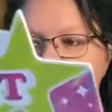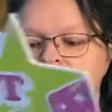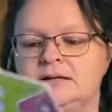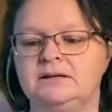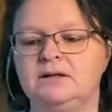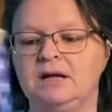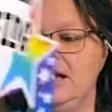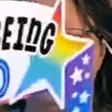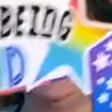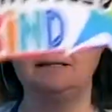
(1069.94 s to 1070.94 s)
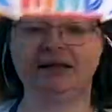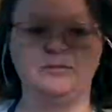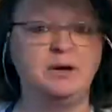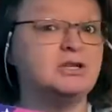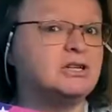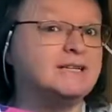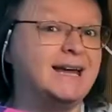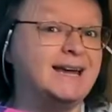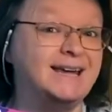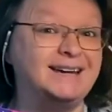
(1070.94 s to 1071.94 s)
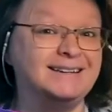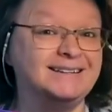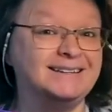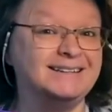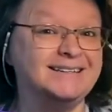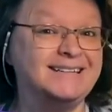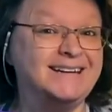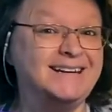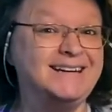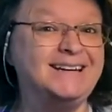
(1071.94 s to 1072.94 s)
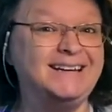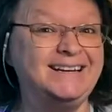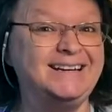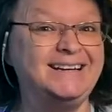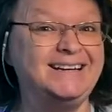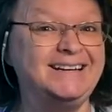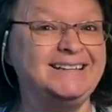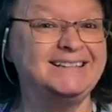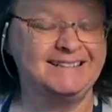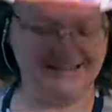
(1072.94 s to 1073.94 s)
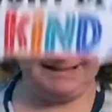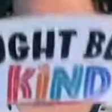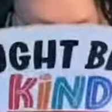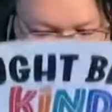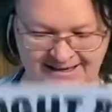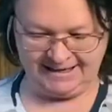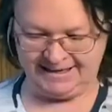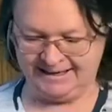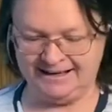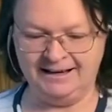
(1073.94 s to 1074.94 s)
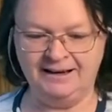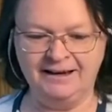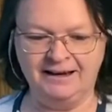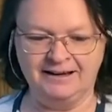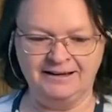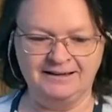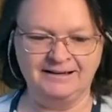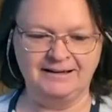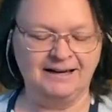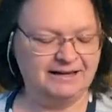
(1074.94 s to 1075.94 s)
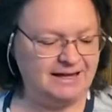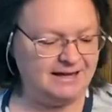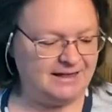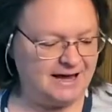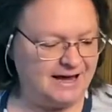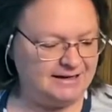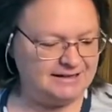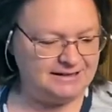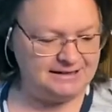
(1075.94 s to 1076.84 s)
So the kid has their picture taken. Cheese. Ah, I like that.